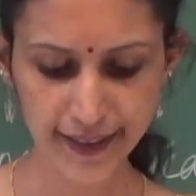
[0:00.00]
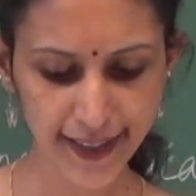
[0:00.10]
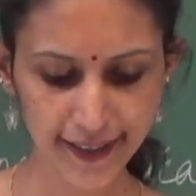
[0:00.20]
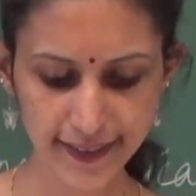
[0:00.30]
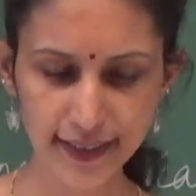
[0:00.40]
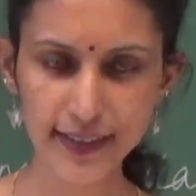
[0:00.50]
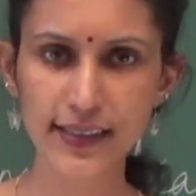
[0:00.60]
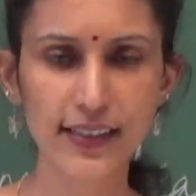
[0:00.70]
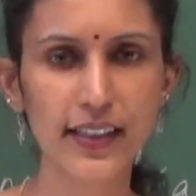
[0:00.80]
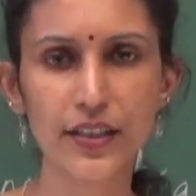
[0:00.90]

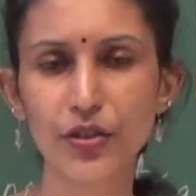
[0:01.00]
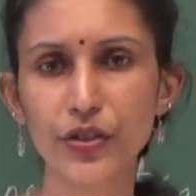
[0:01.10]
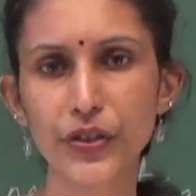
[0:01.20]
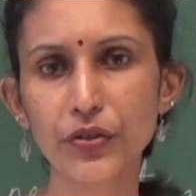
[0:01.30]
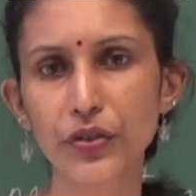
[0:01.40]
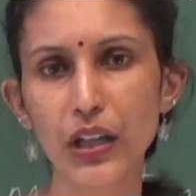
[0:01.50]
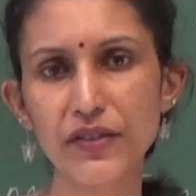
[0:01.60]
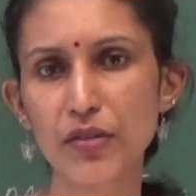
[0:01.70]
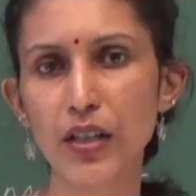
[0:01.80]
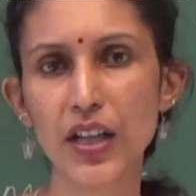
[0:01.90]
Characteristics, I told you, you have
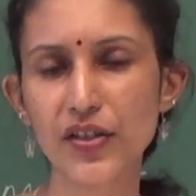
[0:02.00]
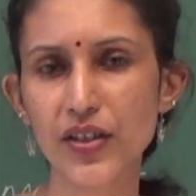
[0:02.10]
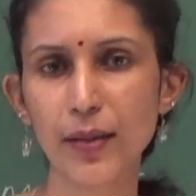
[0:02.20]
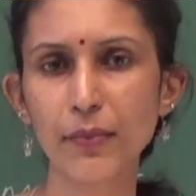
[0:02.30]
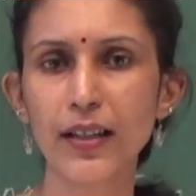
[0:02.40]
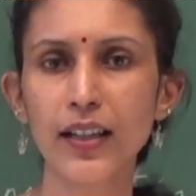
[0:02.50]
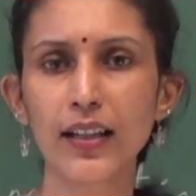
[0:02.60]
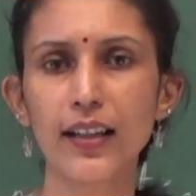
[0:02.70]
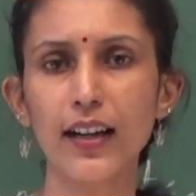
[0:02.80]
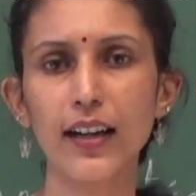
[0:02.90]
to merge them.
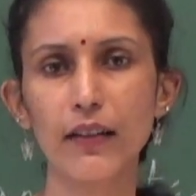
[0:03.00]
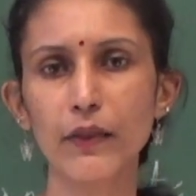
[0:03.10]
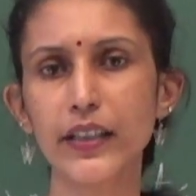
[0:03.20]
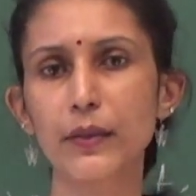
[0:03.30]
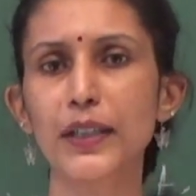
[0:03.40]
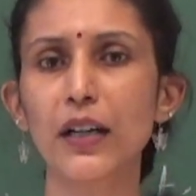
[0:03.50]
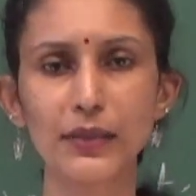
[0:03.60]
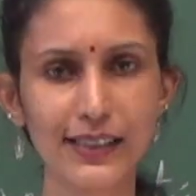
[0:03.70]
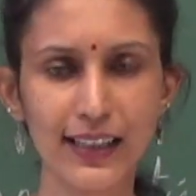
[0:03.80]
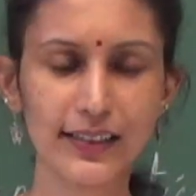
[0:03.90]
When it
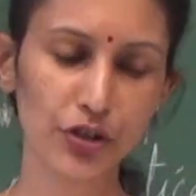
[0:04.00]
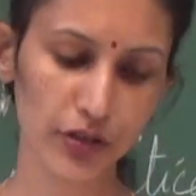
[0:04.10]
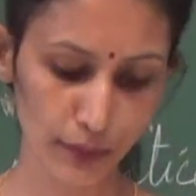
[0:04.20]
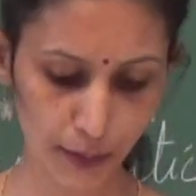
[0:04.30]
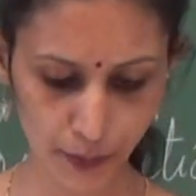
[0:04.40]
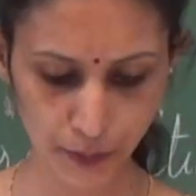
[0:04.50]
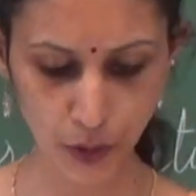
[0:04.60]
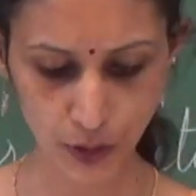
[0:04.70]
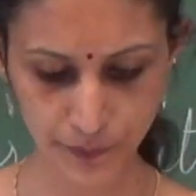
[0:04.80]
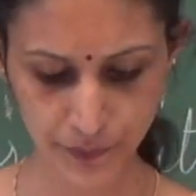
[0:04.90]
becomes less, you remember
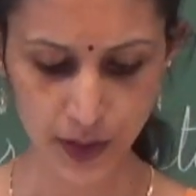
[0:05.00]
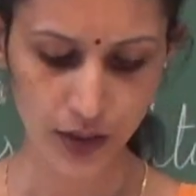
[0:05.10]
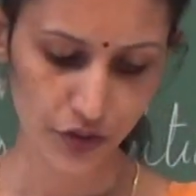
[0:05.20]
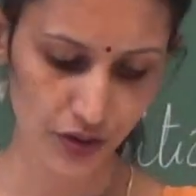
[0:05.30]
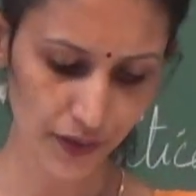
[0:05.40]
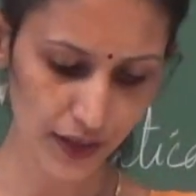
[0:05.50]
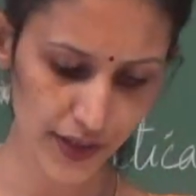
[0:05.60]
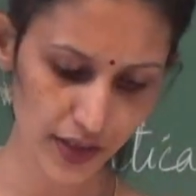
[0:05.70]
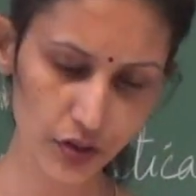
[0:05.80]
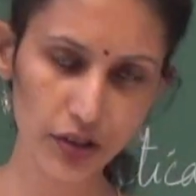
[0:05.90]
more. So
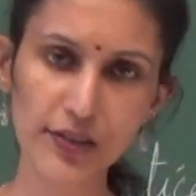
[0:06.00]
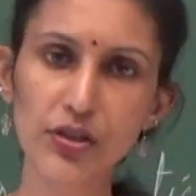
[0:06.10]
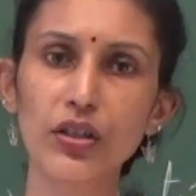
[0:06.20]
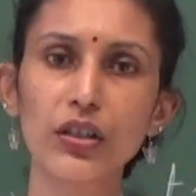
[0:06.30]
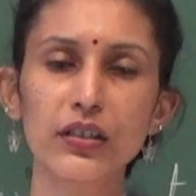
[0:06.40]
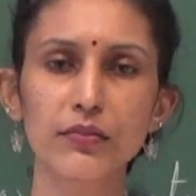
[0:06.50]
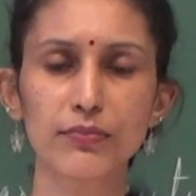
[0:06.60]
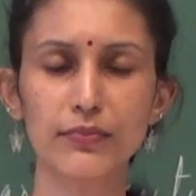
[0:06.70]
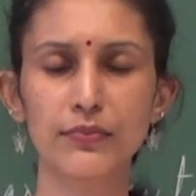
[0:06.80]
functions also